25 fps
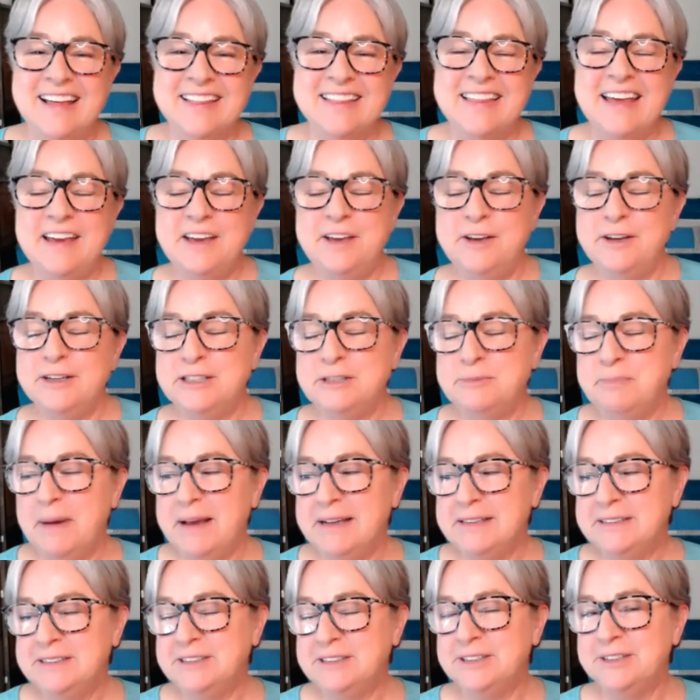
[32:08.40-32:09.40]
thank you,
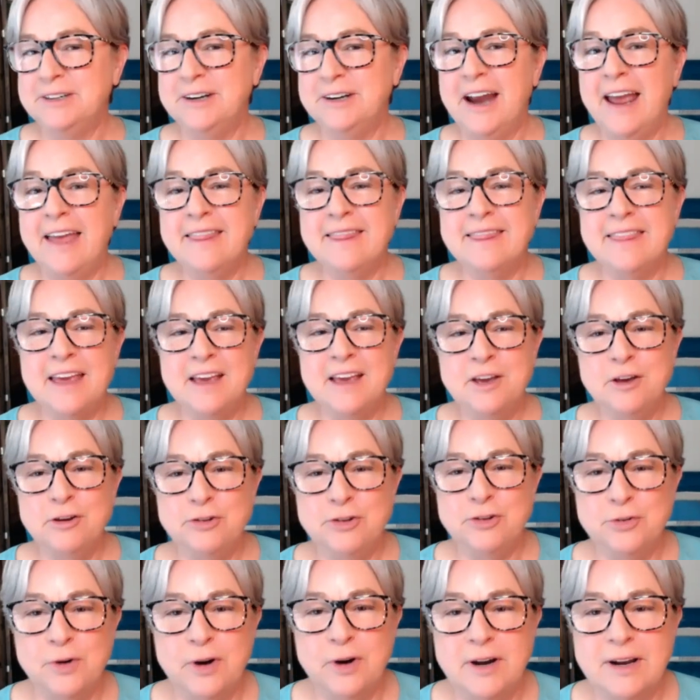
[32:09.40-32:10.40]
Spencer, and thank you
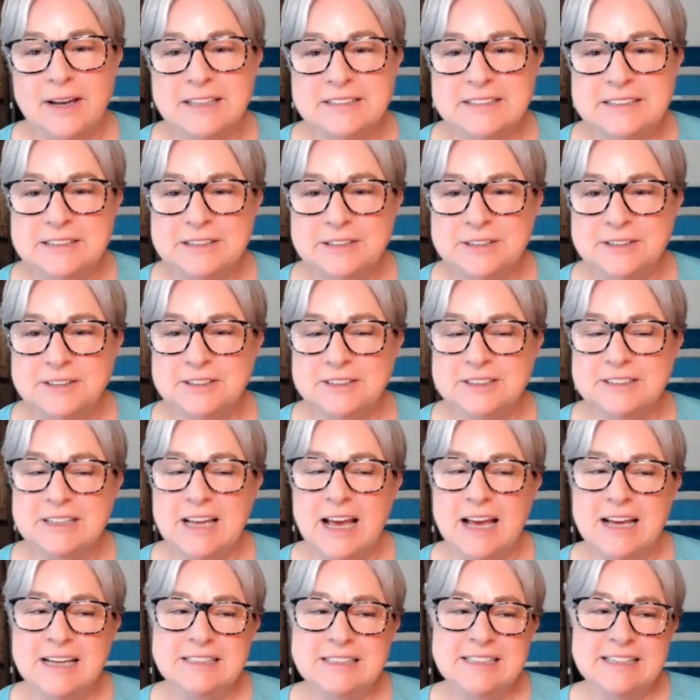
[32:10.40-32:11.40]
to our listeners
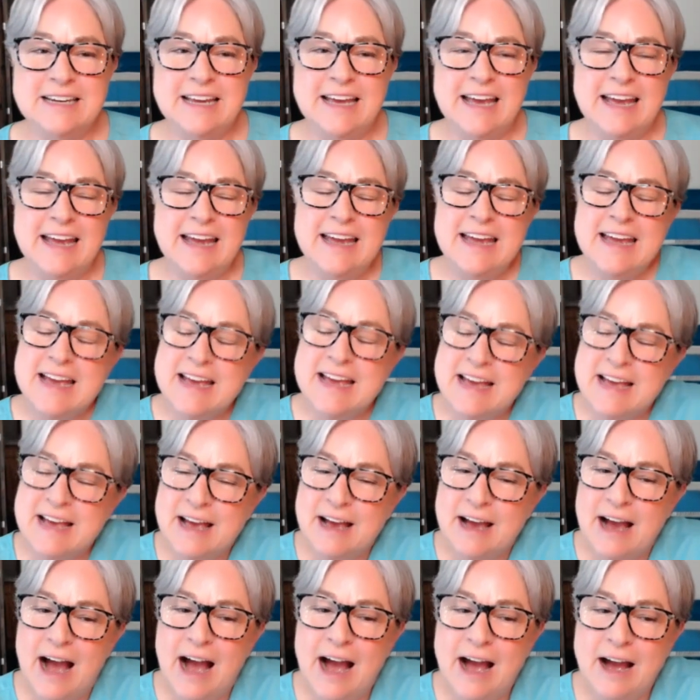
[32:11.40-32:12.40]
uh, today.
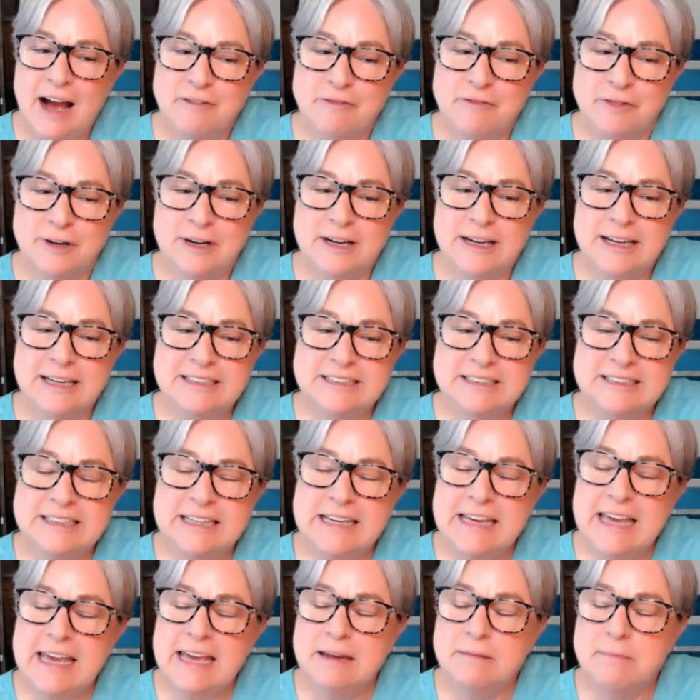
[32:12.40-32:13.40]
Uh, for
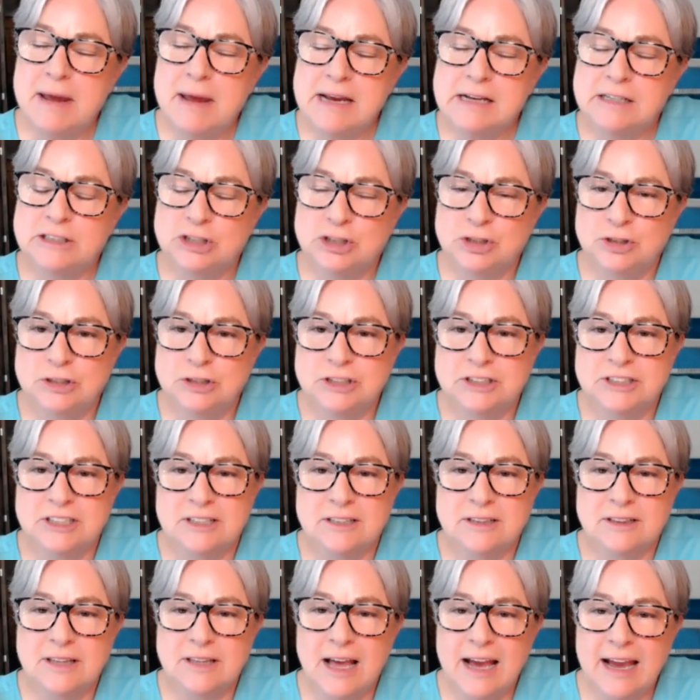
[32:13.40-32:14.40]
listening in, make sure to
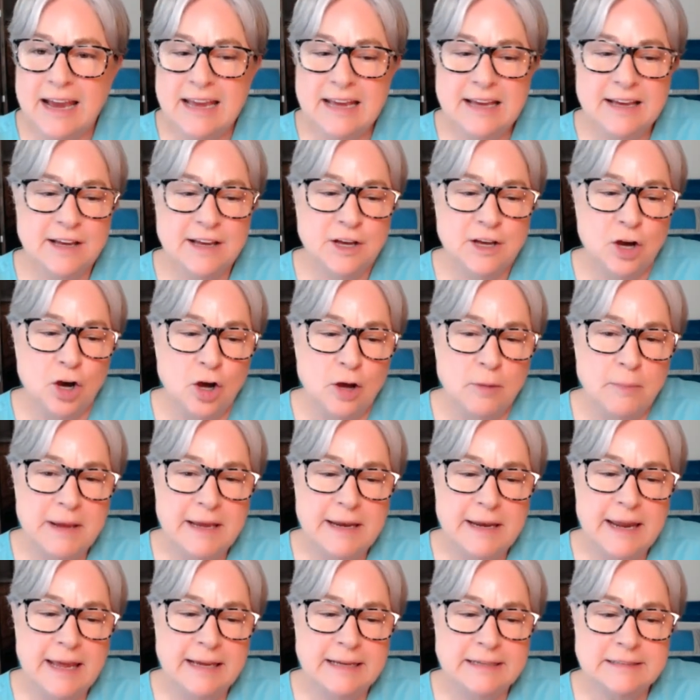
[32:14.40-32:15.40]
like,
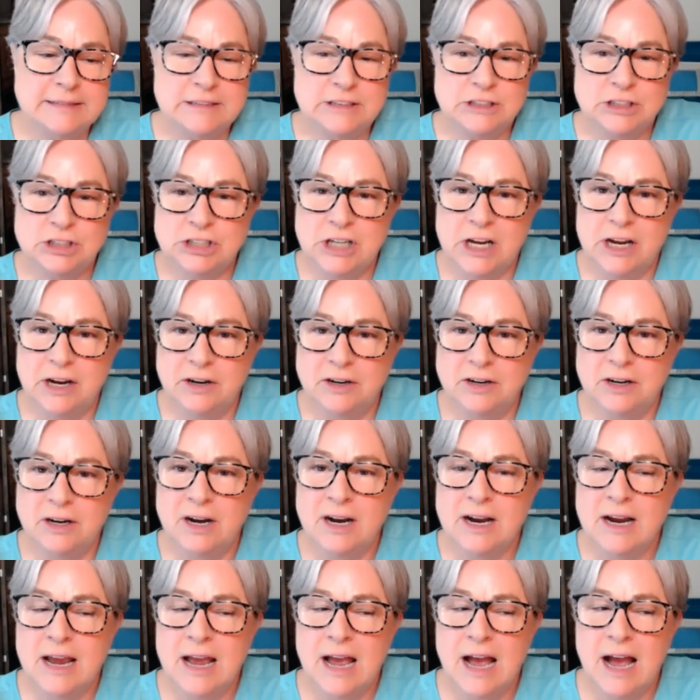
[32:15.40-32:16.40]
comment, and share
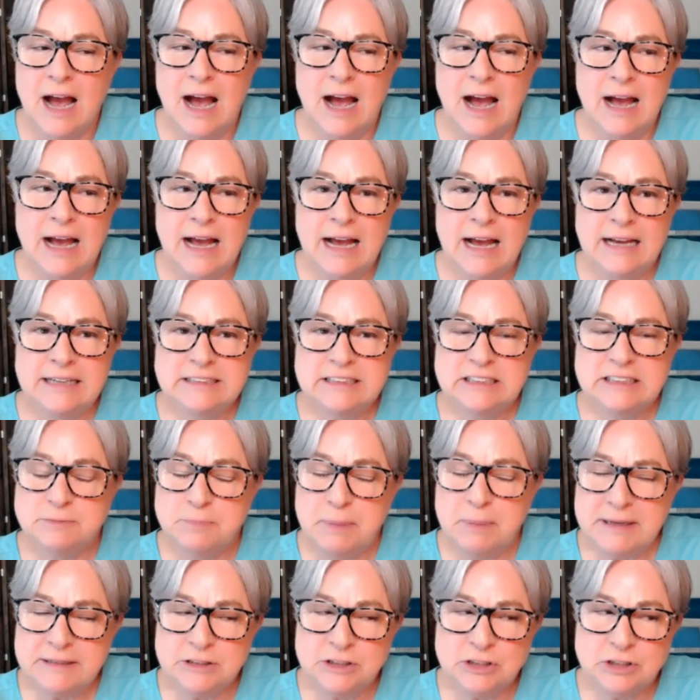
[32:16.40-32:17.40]
uh,
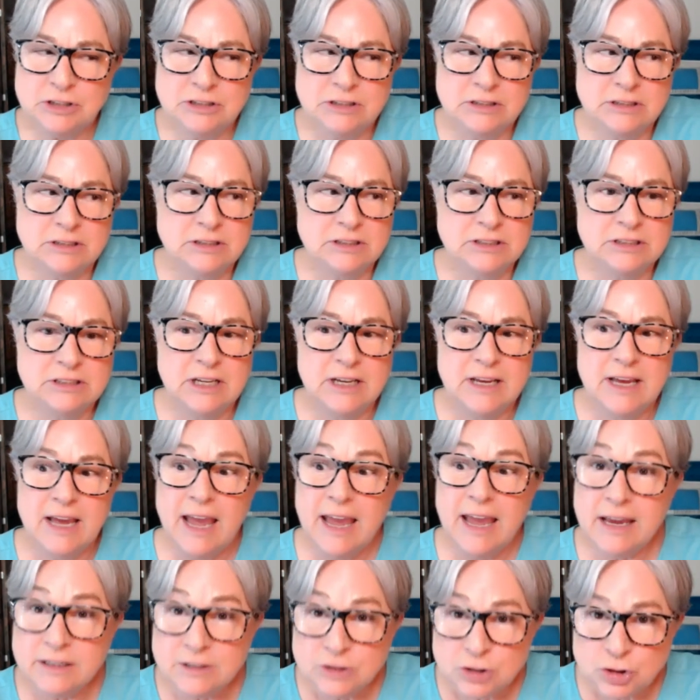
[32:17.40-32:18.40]
Spencer's
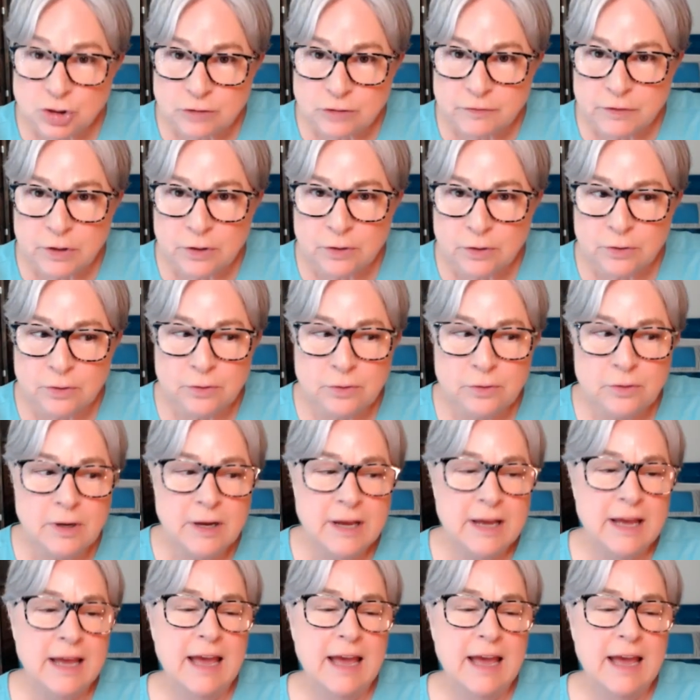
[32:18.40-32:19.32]
interview.